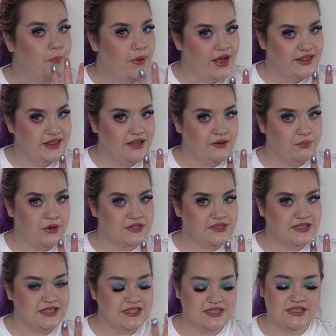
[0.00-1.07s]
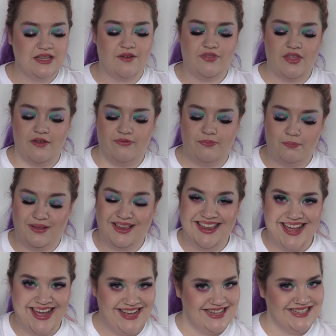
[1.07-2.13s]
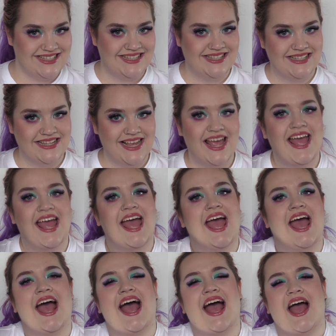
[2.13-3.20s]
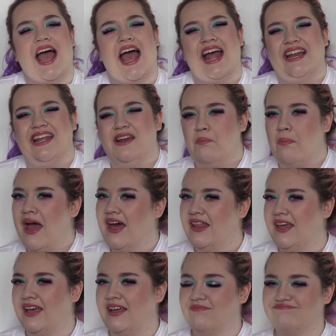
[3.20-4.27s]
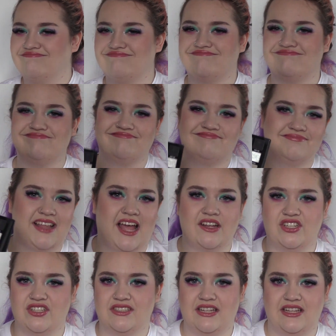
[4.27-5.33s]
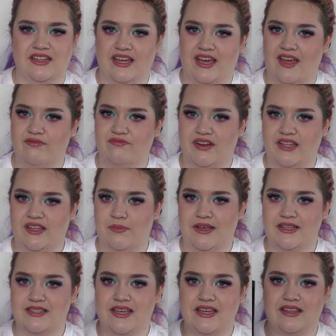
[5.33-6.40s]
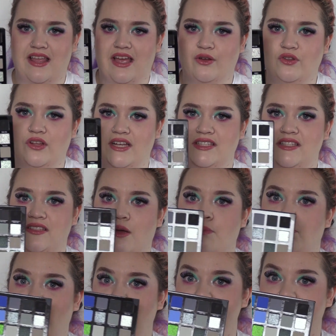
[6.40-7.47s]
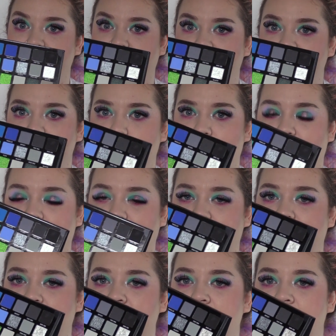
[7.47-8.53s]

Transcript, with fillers: but I think press glitters have their place. And in a palette, I just think they get really messy, like unless it's a pressed glitter palette.